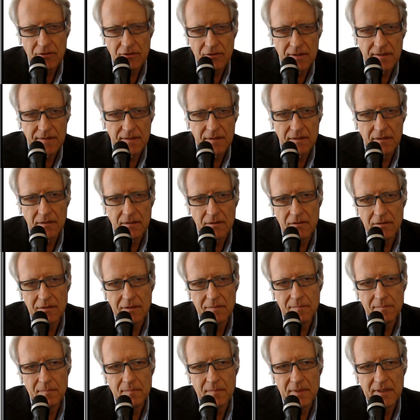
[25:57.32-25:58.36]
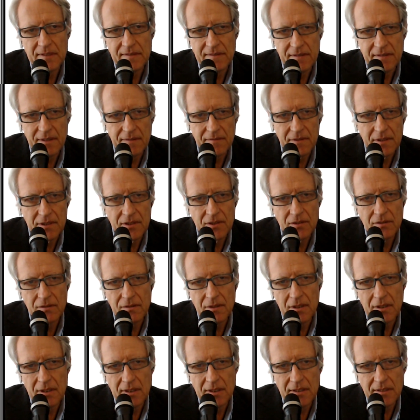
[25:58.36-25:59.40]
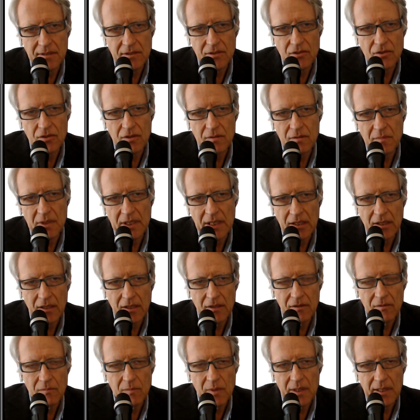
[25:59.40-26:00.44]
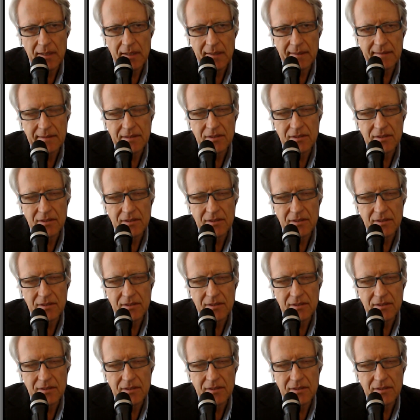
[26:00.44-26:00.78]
countries in Europe, the Soviet Union, East Germany, Cuba,